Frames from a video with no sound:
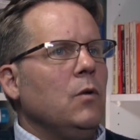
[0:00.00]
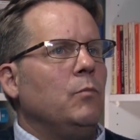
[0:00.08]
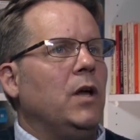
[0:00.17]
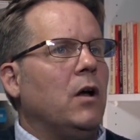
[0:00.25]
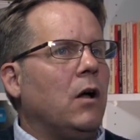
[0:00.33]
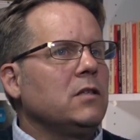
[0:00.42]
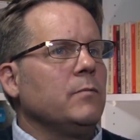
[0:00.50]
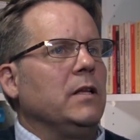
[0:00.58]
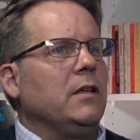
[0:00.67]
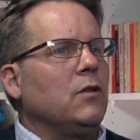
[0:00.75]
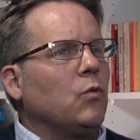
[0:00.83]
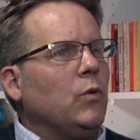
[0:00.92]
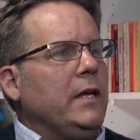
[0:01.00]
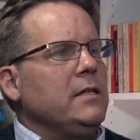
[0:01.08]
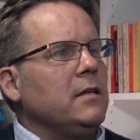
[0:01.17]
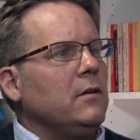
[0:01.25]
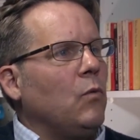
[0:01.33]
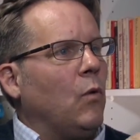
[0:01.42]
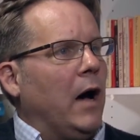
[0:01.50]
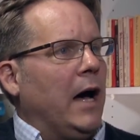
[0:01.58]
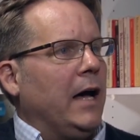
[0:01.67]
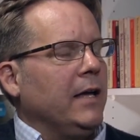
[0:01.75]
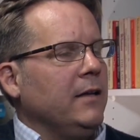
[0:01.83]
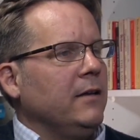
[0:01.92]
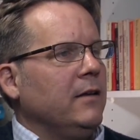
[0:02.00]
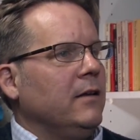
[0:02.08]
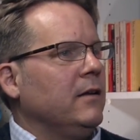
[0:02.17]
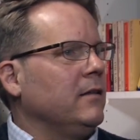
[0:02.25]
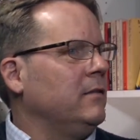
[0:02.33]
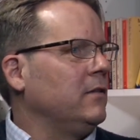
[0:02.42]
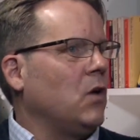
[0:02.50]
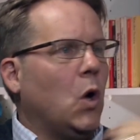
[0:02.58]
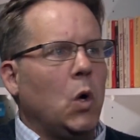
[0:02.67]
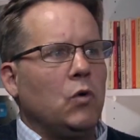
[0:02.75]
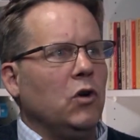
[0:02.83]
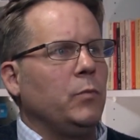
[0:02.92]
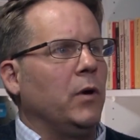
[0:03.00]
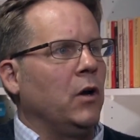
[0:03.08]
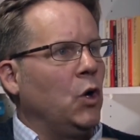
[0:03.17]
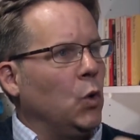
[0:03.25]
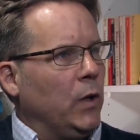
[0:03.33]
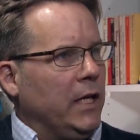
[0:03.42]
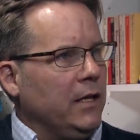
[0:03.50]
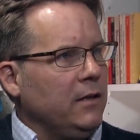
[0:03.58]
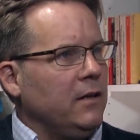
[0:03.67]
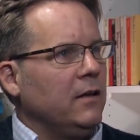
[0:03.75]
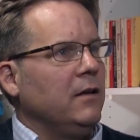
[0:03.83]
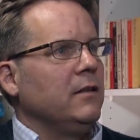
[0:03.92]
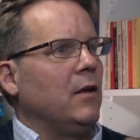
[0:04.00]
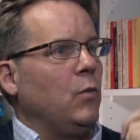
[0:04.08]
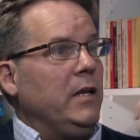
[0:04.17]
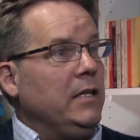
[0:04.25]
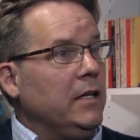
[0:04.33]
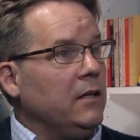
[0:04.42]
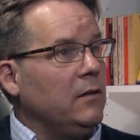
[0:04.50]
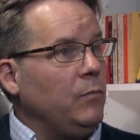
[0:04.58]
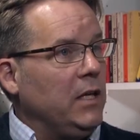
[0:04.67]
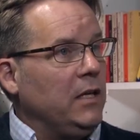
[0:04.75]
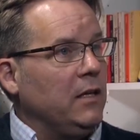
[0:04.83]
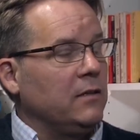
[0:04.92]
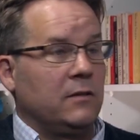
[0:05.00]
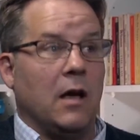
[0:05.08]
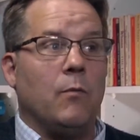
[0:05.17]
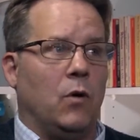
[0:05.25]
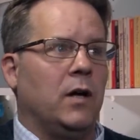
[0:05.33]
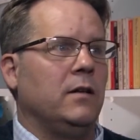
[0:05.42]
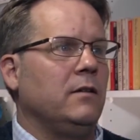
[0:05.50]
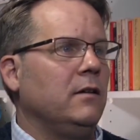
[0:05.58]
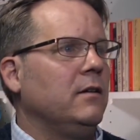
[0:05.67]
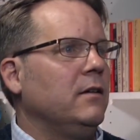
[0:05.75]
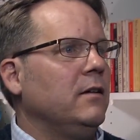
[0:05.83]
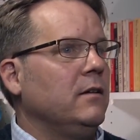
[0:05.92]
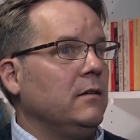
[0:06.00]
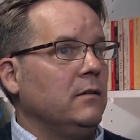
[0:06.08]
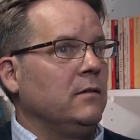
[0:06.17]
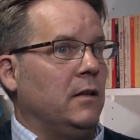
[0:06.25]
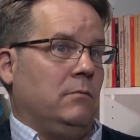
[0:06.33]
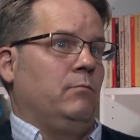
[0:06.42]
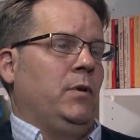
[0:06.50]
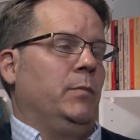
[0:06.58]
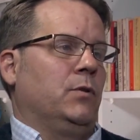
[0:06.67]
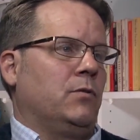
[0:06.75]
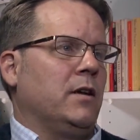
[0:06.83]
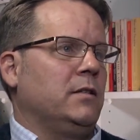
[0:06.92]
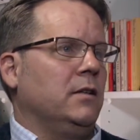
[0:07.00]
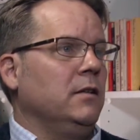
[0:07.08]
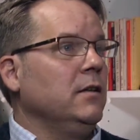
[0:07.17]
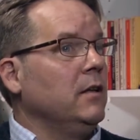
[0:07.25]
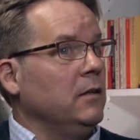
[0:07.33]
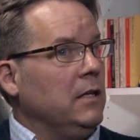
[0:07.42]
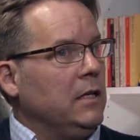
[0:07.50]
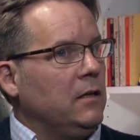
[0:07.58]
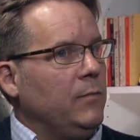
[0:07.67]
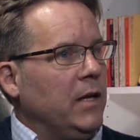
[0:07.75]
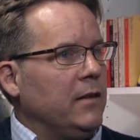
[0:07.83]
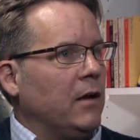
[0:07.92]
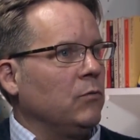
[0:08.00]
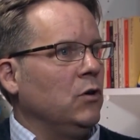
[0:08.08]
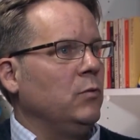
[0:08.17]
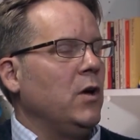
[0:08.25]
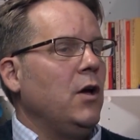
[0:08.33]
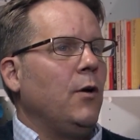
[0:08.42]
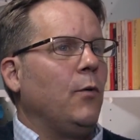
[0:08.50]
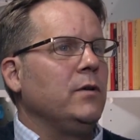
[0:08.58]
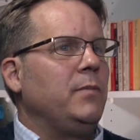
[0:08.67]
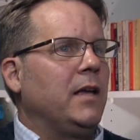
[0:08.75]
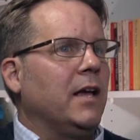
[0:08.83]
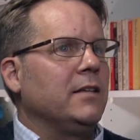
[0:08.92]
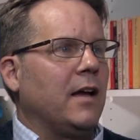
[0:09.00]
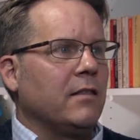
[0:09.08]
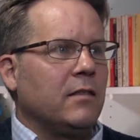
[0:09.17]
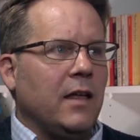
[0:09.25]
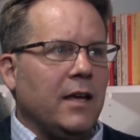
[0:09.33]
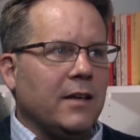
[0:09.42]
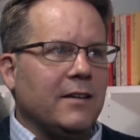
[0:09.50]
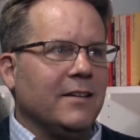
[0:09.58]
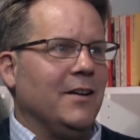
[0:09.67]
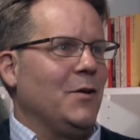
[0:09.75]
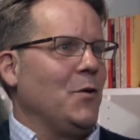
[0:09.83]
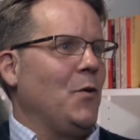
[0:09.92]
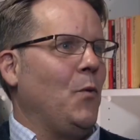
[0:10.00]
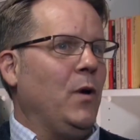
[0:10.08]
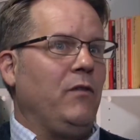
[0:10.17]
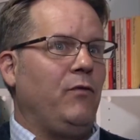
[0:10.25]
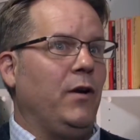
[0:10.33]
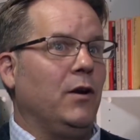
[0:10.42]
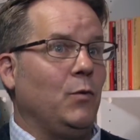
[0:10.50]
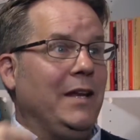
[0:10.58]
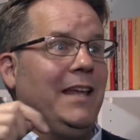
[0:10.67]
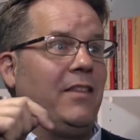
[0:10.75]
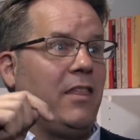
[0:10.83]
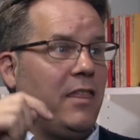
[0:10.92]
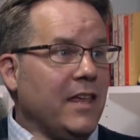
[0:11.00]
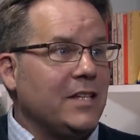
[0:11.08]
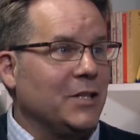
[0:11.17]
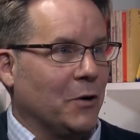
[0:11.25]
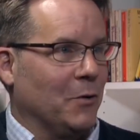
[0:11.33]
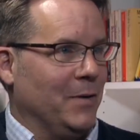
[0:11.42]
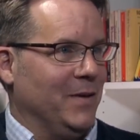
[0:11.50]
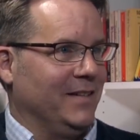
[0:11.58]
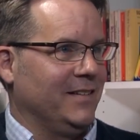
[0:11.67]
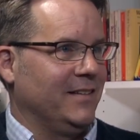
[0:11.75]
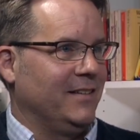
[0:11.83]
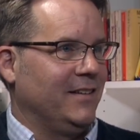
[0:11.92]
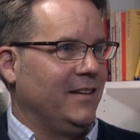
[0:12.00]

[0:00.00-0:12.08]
But ultimately, the reason why this whole group agreed that we needed to be someone that people trusted, needed to be in that room, was because I think we feared we'd get this agreement.